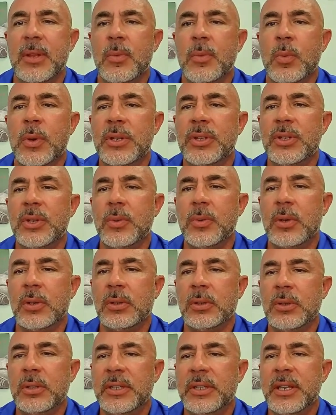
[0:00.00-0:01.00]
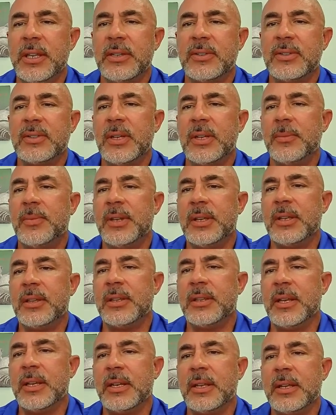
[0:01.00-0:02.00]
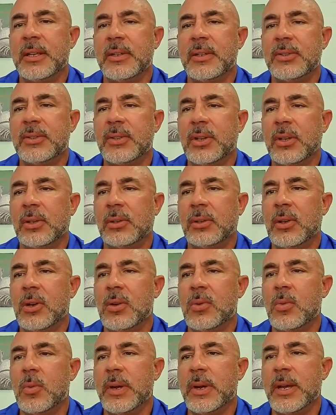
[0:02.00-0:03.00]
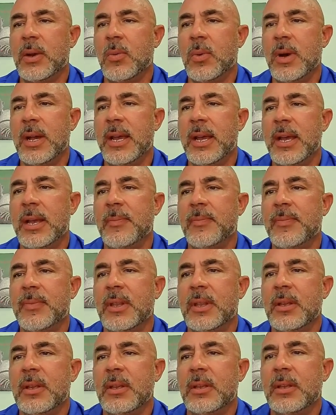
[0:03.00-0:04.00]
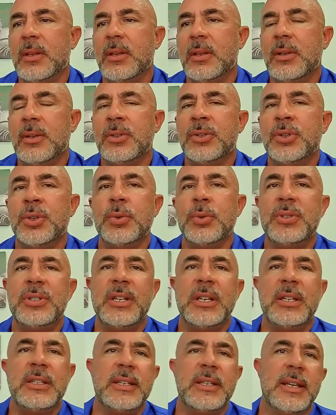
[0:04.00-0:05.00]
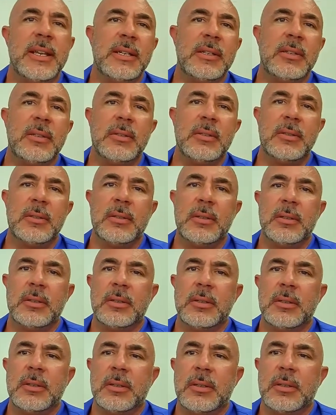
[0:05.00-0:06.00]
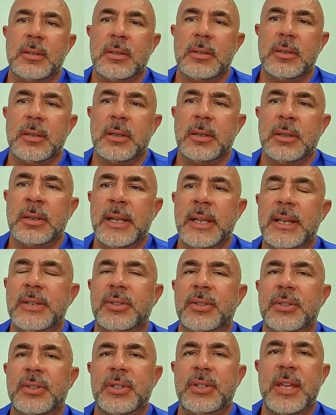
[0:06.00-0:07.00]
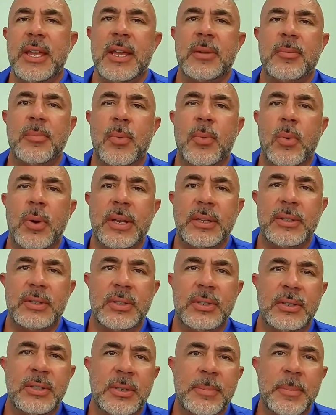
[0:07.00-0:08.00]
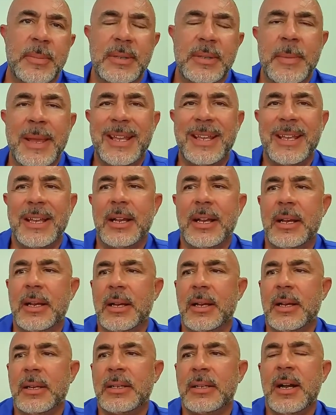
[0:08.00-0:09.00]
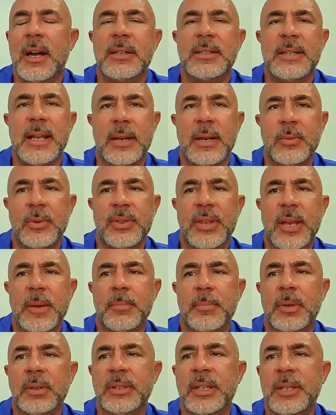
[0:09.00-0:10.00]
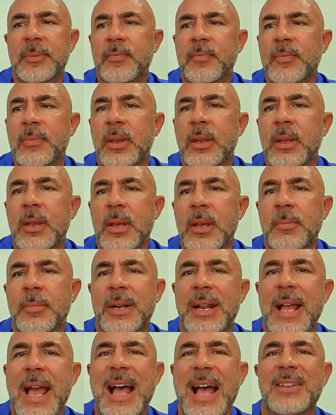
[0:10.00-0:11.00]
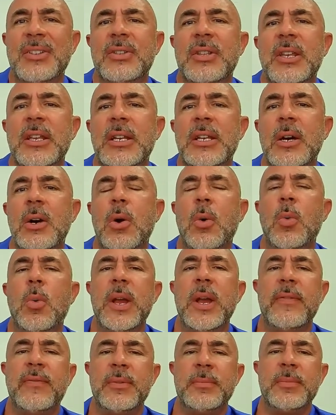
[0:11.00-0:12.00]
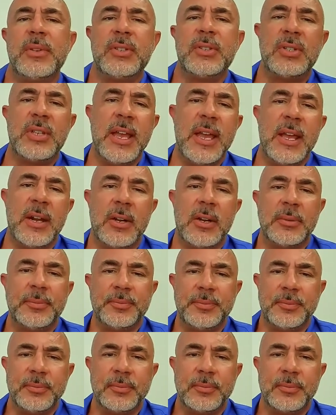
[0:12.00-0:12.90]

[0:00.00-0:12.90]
when you are looking at something that is a long way away, you did get laser scan points to make contact with that building. But as they go away from the scanner,